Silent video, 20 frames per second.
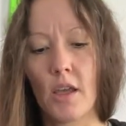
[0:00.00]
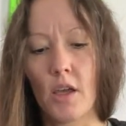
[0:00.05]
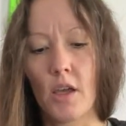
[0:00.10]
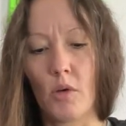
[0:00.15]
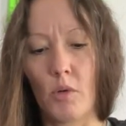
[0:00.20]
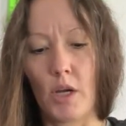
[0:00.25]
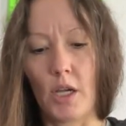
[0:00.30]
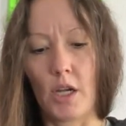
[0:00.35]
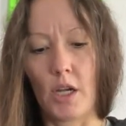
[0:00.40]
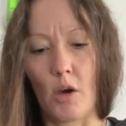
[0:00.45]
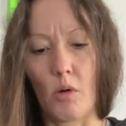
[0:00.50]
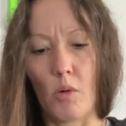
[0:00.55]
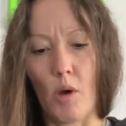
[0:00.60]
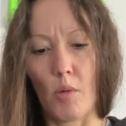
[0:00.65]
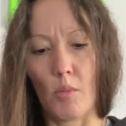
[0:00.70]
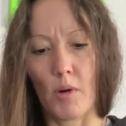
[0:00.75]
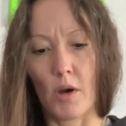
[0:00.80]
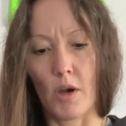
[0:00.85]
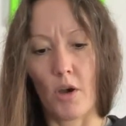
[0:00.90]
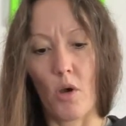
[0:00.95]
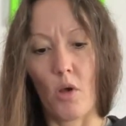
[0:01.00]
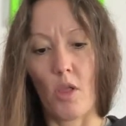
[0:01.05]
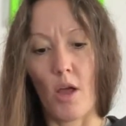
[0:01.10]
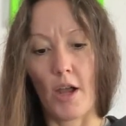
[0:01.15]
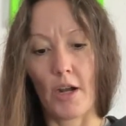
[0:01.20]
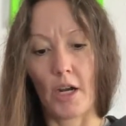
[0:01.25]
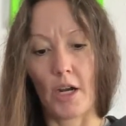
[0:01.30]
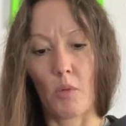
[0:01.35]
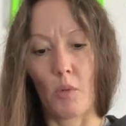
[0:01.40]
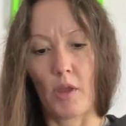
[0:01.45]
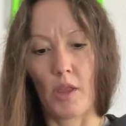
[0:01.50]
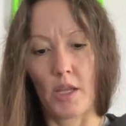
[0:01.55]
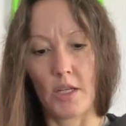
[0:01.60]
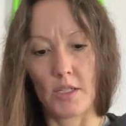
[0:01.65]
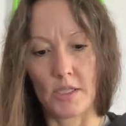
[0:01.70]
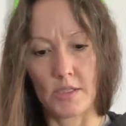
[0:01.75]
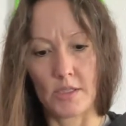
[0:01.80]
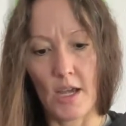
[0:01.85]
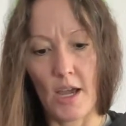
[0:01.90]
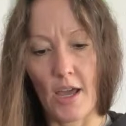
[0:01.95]
We know what we're no longer willing
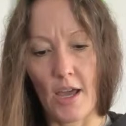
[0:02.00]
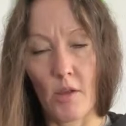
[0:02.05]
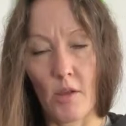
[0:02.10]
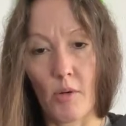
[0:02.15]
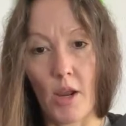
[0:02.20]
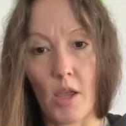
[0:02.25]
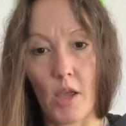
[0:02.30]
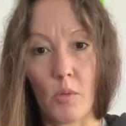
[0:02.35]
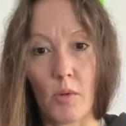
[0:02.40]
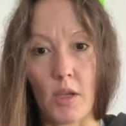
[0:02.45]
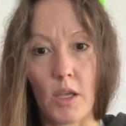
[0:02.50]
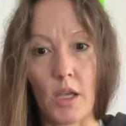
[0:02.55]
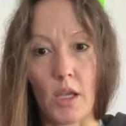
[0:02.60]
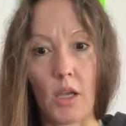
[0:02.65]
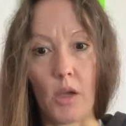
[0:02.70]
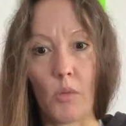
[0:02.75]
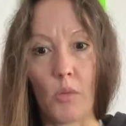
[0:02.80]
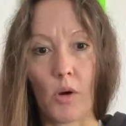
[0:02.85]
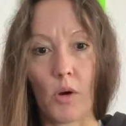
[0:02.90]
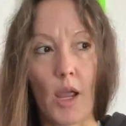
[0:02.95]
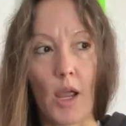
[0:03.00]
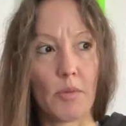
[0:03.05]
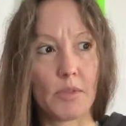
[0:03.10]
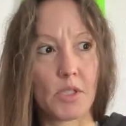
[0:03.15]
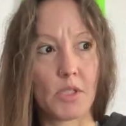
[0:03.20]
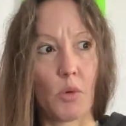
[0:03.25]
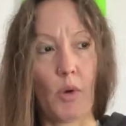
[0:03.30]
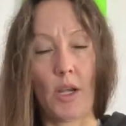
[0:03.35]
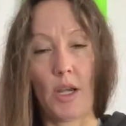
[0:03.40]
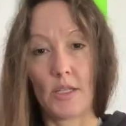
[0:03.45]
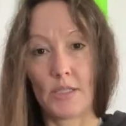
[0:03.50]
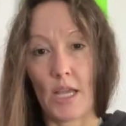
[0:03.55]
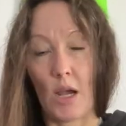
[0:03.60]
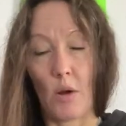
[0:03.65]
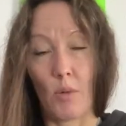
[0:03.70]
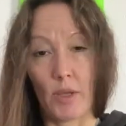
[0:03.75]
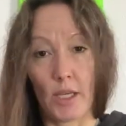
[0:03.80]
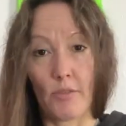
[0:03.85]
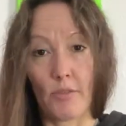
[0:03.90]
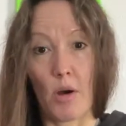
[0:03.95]
to tolerate. We were able to witness how
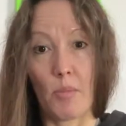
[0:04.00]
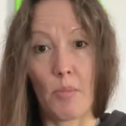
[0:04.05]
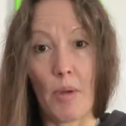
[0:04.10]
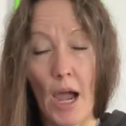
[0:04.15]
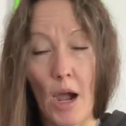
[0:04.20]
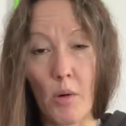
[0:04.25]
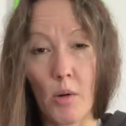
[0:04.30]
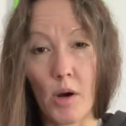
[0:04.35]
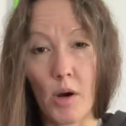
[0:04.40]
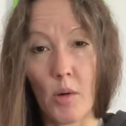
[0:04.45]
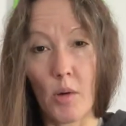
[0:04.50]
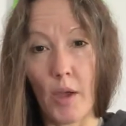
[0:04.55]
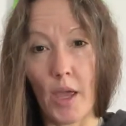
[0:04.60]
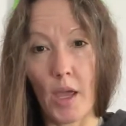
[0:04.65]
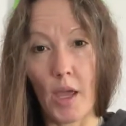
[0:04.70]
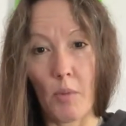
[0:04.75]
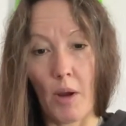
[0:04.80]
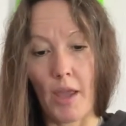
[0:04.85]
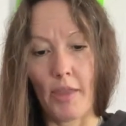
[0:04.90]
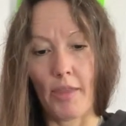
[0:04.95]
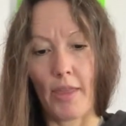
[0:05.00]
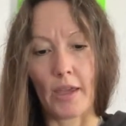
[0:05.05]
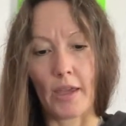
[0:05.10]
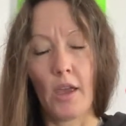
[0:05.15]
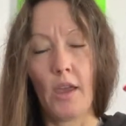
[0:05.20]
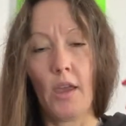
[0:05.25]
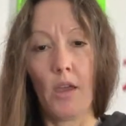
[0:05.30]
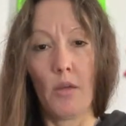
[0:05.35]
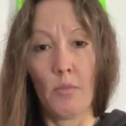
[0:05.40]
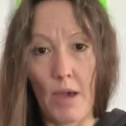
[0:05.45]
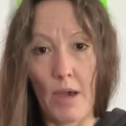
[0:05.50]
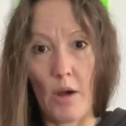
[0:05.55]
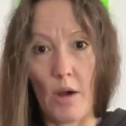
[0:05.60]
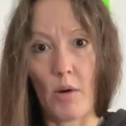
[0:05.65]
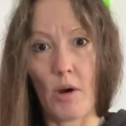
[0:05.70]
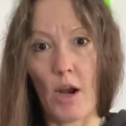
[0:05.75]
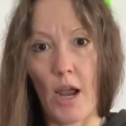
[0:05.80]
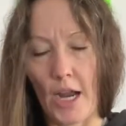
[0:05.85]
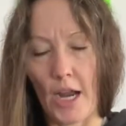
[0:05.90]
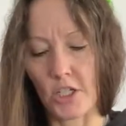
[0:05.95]
we give our power away, right? Like
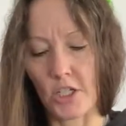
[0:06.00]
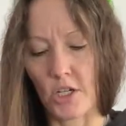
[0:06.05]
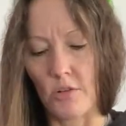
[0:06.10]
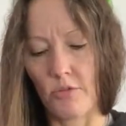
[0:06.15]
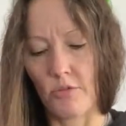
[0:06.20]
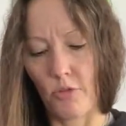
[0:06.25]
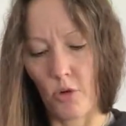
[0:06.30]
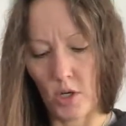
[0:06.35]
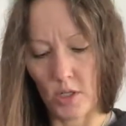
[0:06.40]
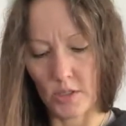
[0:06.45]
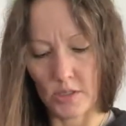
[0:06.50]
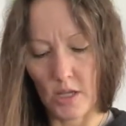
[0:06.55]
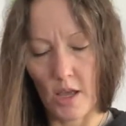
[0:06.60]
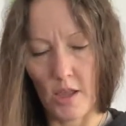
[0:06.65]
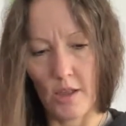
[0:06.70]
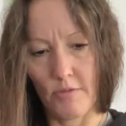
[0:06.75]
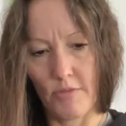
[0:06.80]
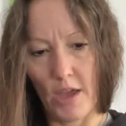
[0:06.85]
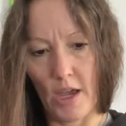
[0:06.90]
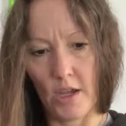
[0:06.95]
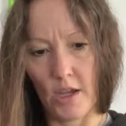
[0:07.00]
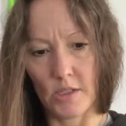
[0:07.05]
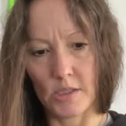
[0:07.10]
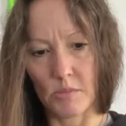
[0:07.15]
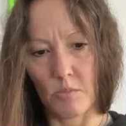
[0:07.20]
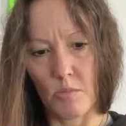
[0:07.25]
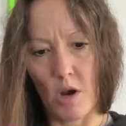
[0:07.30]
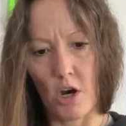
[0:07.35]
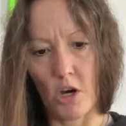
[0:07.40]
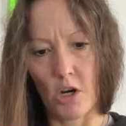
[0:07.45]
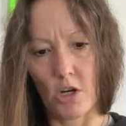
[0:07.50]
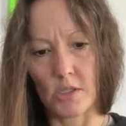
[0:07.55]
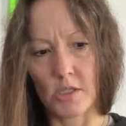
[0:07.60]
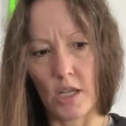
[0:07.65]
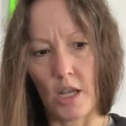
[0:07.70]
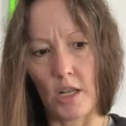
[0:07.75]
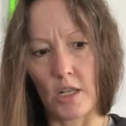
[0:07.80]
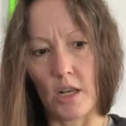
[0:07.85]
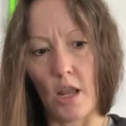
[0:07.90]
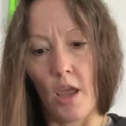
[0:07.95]
power, action, force, all of that is Mars.
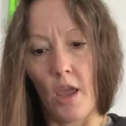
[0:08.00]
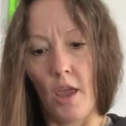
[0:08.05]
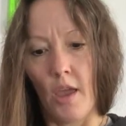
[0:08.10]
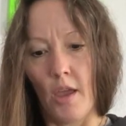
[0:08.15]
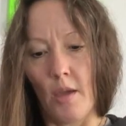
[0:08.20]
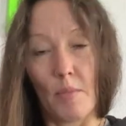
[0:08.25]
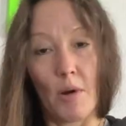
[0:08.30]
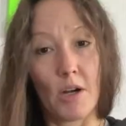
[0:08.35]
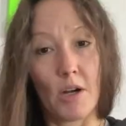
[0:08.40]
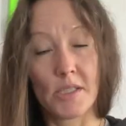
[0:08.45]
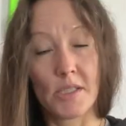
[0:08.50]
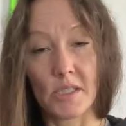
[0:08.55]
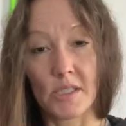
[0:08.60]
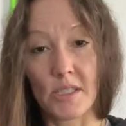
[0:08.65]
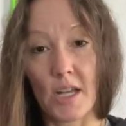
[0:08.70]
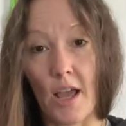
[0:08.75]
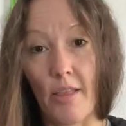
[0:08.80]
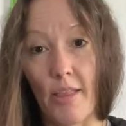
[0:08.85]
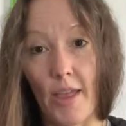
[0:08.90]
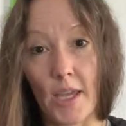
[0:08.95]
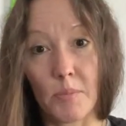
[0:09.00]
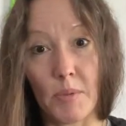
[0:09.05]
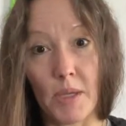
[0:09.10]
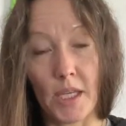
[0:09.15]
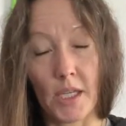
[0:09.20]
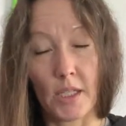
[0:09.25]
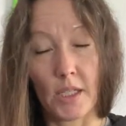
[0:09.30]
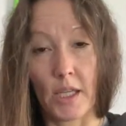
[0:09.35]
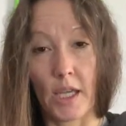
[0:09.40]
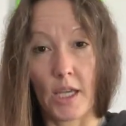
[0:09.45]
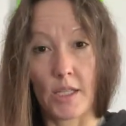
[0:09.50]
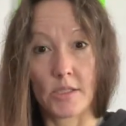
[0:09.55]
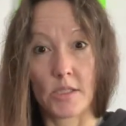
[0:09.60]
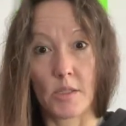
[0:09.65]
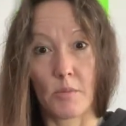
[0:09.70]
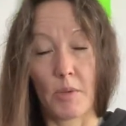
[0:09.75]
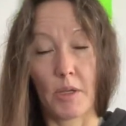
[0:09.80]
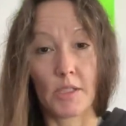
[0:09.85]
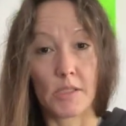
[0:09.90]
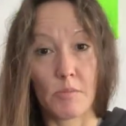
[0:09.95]
And Mars does not like being in Cancer
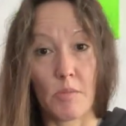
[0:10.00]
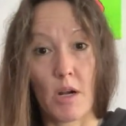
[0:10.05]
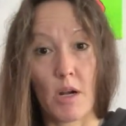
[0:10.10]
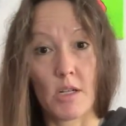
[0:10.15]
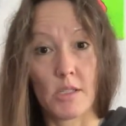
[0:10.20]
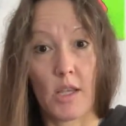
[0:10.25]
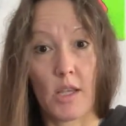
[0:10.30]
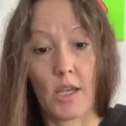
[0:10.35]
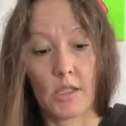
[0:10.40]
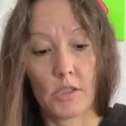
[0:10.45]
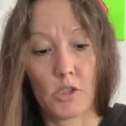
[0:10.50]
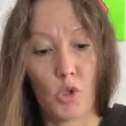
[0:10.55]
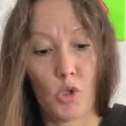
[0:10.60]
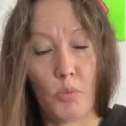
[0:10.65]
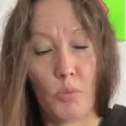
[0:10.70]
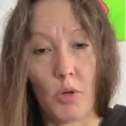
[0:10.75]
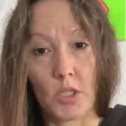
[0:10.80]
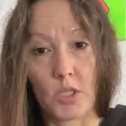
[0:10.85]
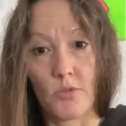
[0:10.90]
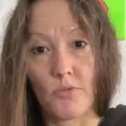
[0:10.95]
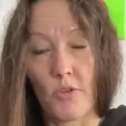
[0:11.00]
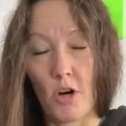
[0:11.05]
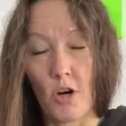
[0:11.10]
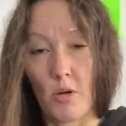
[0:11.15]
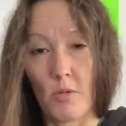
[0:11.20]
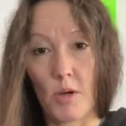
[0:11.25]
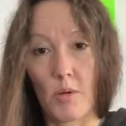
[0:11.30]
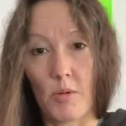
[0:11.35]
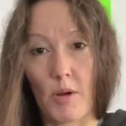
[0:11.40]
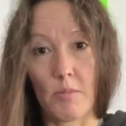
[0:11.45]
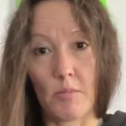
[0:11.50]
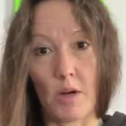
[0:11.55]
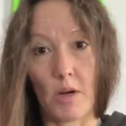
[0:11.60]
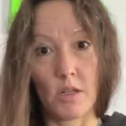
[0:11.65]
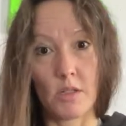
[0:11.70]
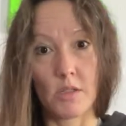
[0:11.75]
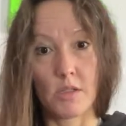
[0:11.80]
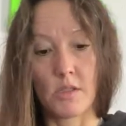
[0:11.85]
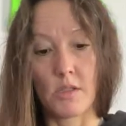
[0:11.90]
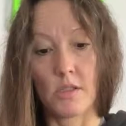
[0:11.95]
because Mars likes to push forward, right?
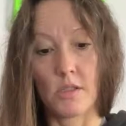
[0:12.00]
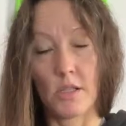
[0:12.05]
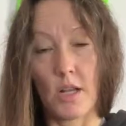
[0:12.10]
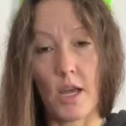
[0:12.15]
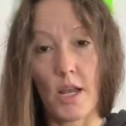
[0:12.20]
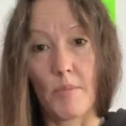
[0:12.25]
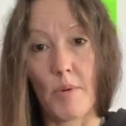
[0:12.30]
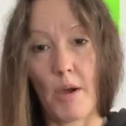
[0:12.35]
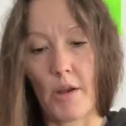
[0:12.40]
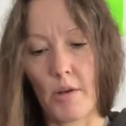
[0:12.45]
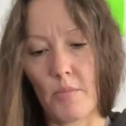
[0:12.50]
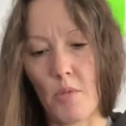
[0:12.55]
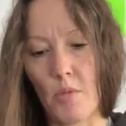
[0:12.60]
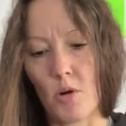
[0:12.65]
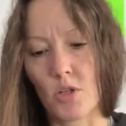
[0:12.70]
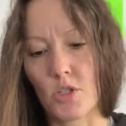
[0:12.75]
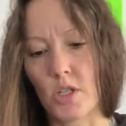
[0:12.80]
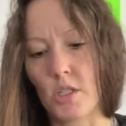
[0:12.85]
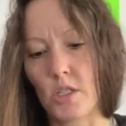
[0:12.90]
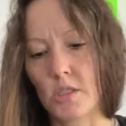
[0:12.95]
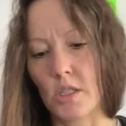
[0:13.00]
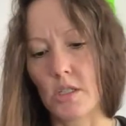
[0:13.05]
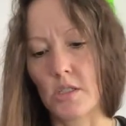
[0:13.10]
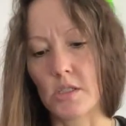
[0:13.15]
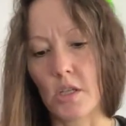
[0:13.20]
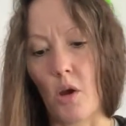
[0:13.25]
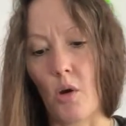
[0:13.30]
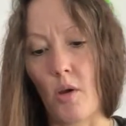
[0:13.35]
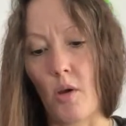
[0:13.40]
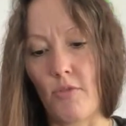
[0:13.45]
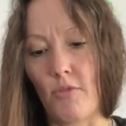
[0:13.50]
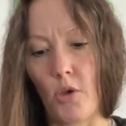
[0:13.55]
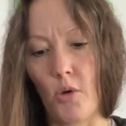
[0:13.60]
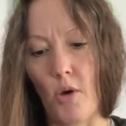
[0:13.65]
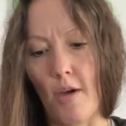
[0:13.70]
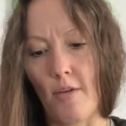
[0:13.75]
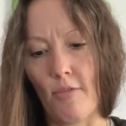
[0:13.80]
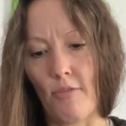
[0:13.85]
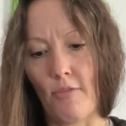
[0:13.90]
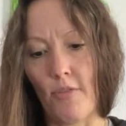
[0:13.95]
Mars is not about emotions. And so if
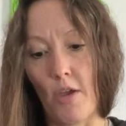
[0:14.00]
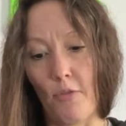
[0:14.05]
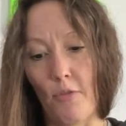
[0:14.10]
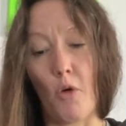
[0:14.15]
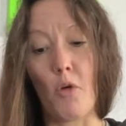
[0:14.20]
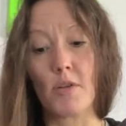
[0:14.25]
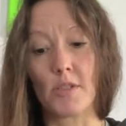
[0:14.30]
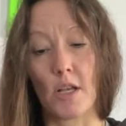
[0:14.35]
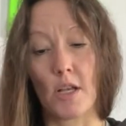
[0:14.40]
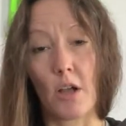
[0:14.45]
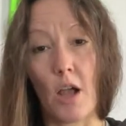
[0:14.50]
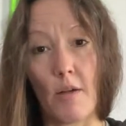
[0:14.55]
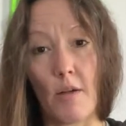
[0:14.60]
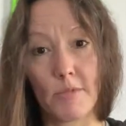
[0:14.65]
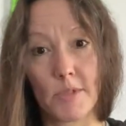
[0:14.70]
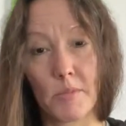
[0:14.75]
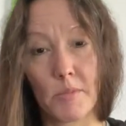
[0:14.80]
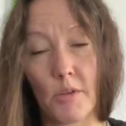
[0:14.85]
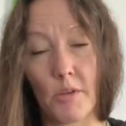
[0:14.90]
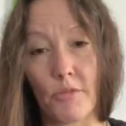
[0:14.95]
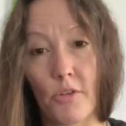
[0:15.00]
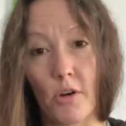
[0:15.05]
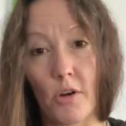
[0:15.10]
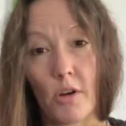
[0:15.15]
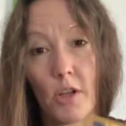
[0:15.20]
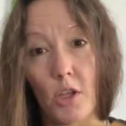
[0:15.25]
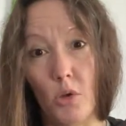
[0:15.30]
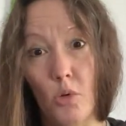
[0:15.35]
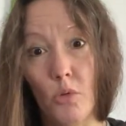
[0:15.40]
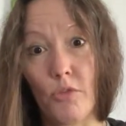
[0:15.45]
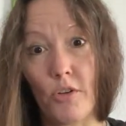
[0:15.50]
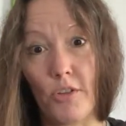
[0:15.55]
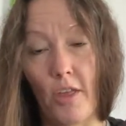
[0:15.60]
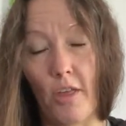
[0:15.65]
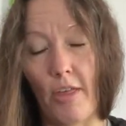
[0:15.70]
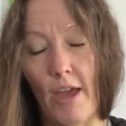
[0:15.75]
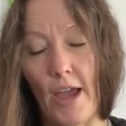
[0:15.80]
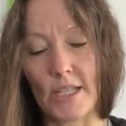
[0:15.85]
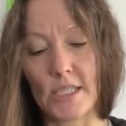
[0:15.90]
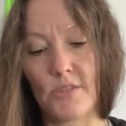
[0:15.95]
it was uncomfortable for you for the
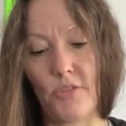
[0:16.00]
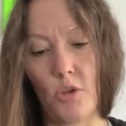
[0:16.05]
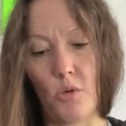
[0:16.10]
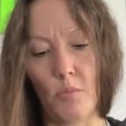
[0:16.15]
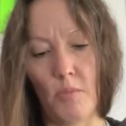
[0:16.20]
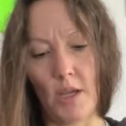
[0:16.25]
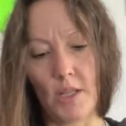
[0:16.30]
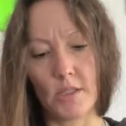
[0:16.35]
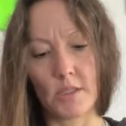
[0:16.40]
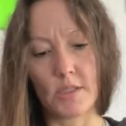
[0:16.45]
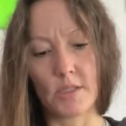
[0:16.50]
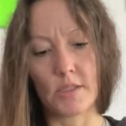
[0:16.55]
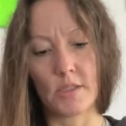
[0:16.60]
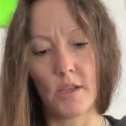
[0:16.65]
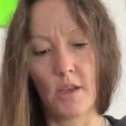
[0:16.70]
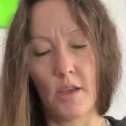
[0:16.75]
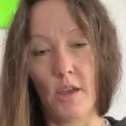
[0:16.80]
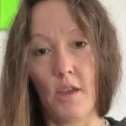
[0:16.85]
last few months,